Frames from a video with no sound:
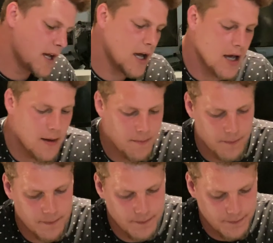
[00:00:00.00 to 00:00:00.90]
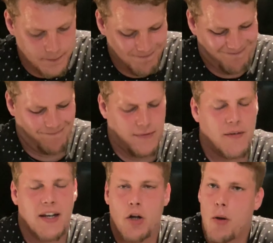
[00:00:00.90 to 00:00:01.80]
Then
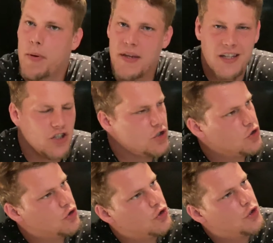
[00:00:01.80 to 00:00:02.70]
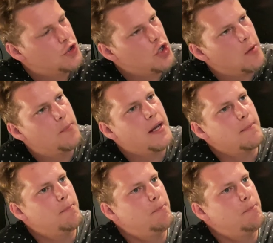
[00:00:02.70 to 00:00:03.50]
I can open these stupid